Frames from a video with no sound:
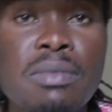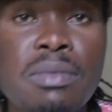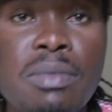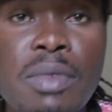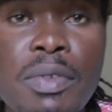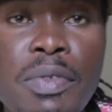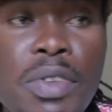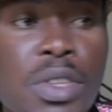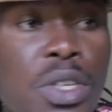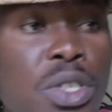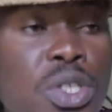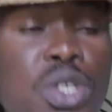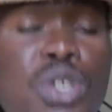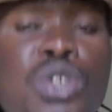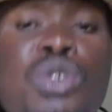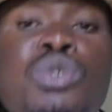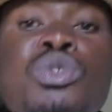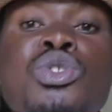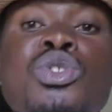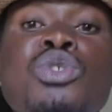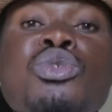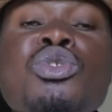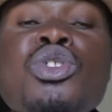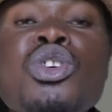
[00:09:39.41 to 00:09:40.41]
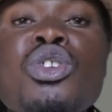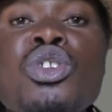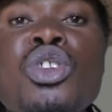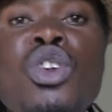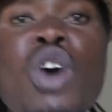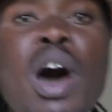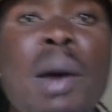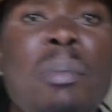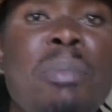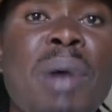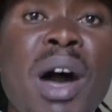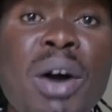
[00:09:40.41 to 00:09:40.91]
For those of you who do not
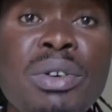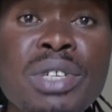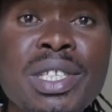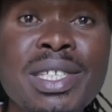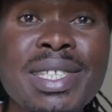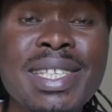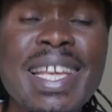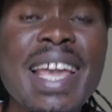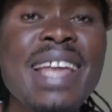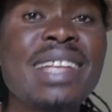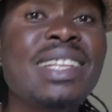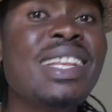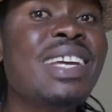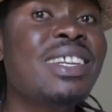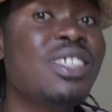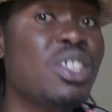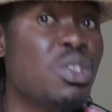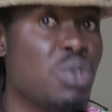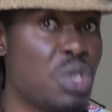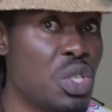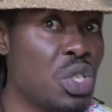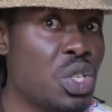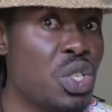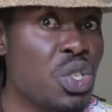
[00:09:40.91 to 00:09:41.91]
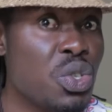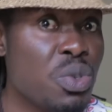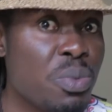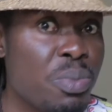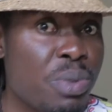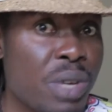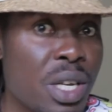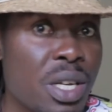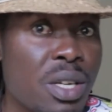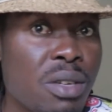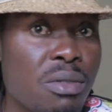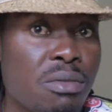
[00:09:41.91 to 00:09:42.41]
know about it, then you're
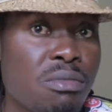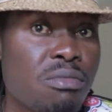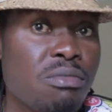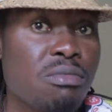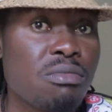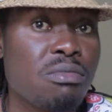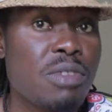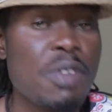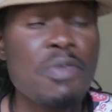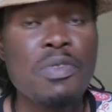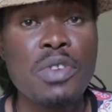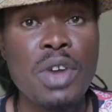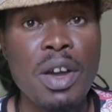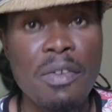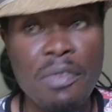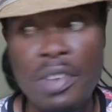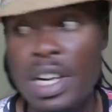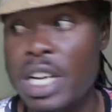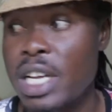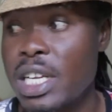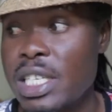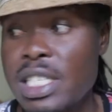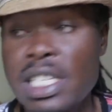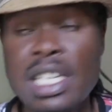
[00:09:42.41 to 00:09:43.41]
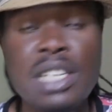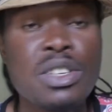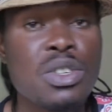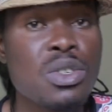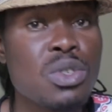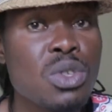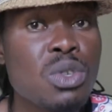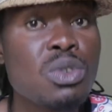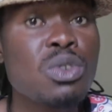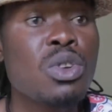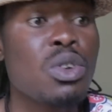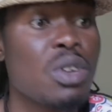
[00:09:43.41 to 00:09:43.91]
stupid. If you're Africans and you
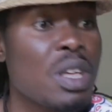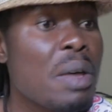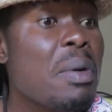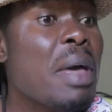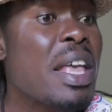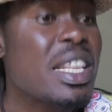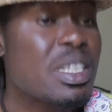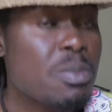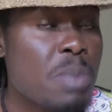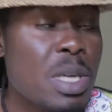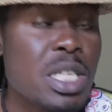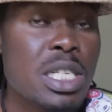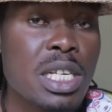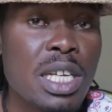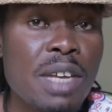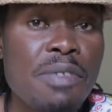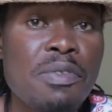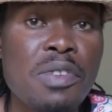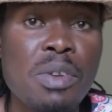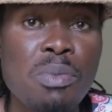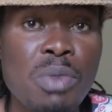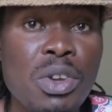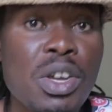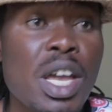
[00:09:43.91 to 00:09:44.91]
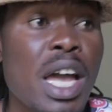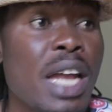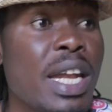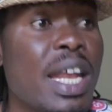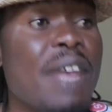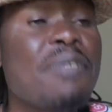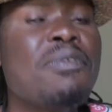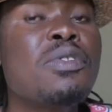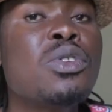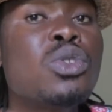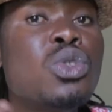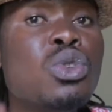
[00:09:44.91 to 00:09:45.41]
do know, especially from Uganda,
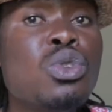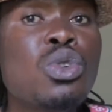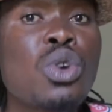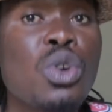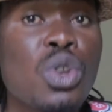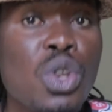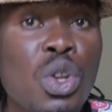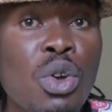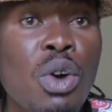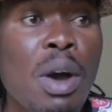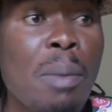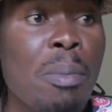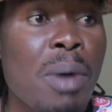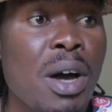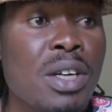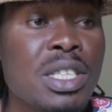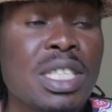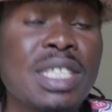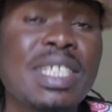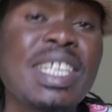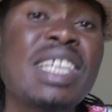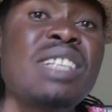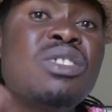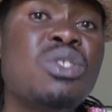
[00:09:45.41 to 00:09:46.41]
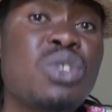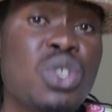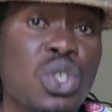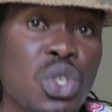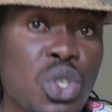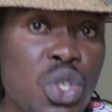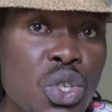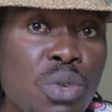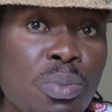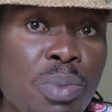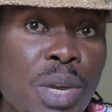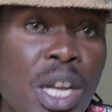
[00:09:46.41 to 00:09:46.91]
if you do not know about it, then you're
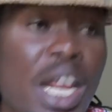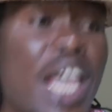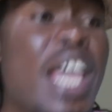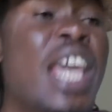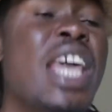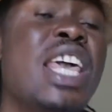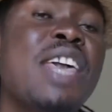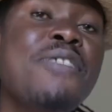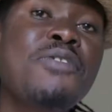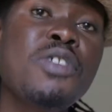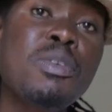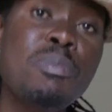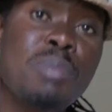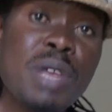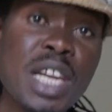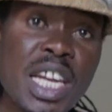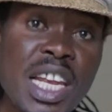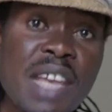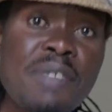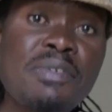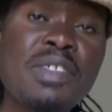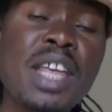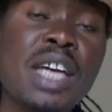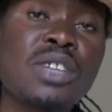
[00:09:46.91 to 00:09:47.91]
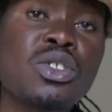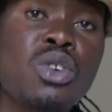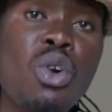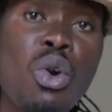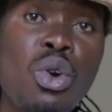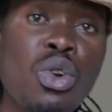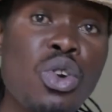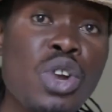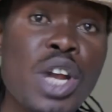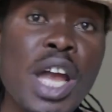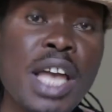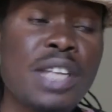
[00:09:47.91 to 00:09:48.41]
stupid. If you believe that
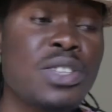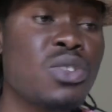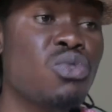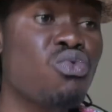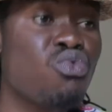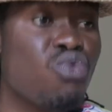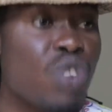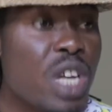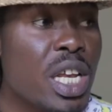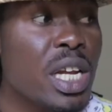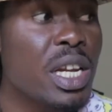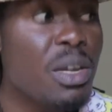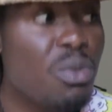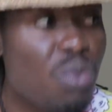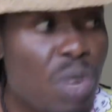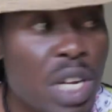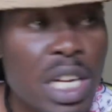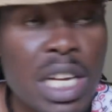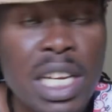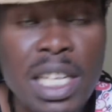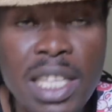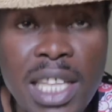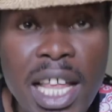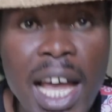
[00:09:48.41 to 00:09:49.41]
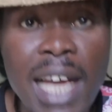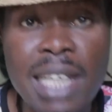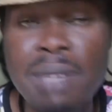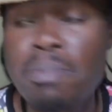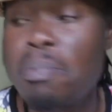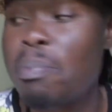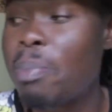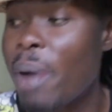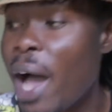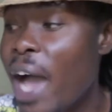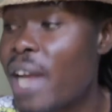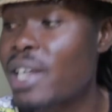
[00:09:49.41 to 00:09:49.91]
Corona is really, really
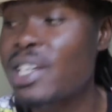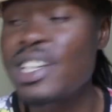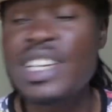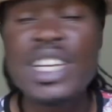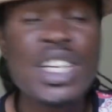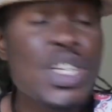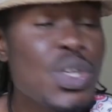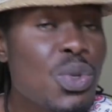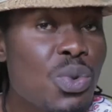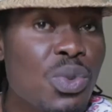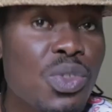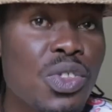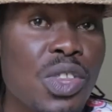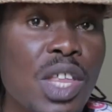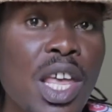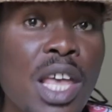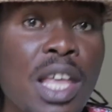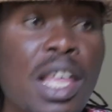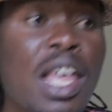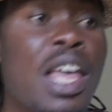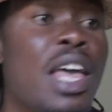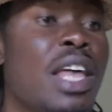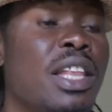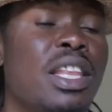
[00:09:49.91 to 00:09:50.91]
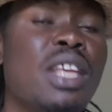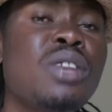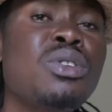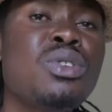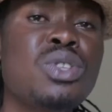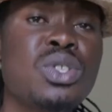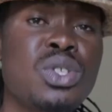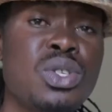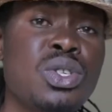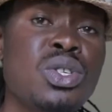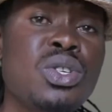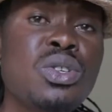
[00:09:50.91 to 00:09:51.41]
that bad new thing, then you're
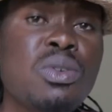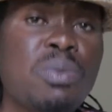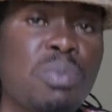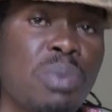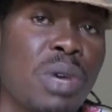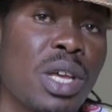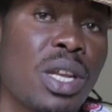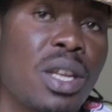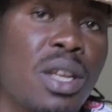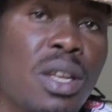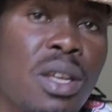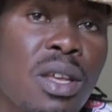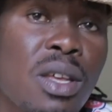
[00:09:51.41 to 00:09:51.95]
stupid.